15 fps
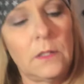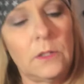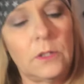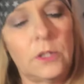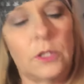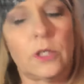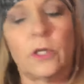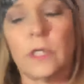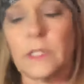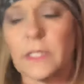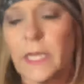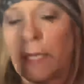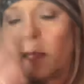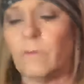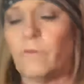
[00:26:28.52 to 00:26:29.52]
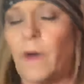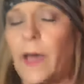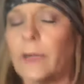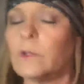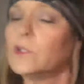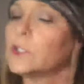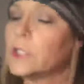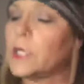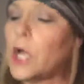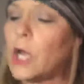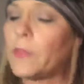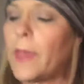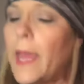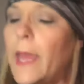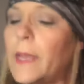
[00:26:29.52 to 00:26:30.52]
started taking vitals and
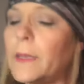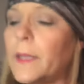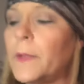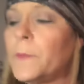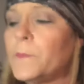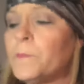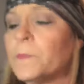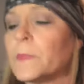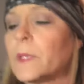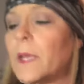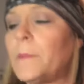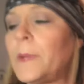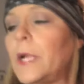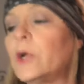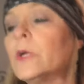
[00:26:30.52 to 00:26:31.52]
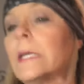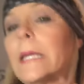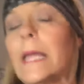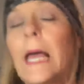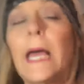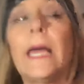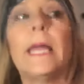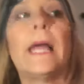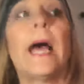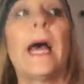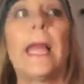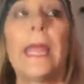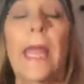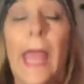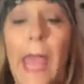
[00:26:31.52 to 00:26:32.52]
all that, apparently
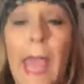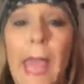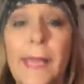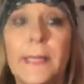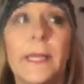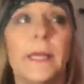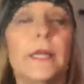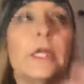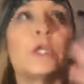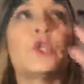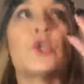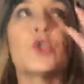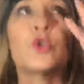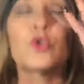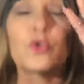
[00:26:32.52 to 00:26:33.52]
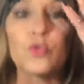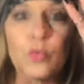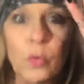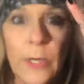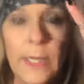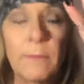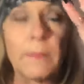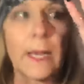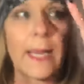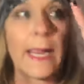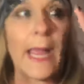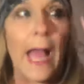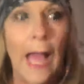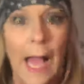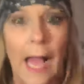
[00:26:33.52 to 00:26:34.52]
I had an
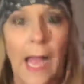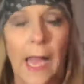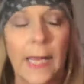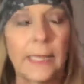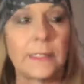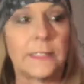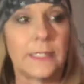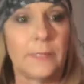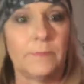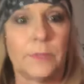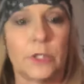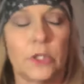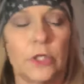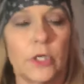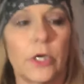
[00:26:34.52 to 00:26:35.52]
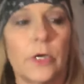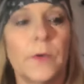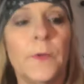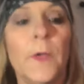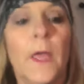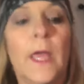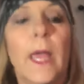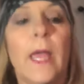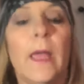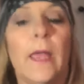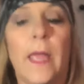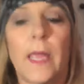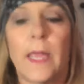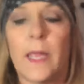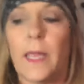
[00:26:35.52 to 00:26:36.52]
extremely high temperature.
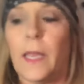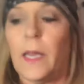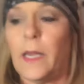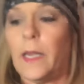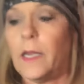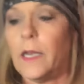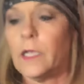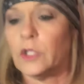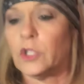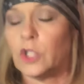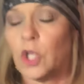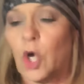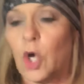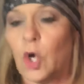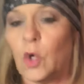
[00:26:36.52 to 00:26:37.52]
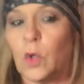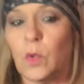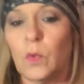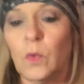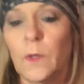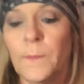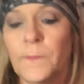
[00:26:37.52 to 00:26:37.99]
And so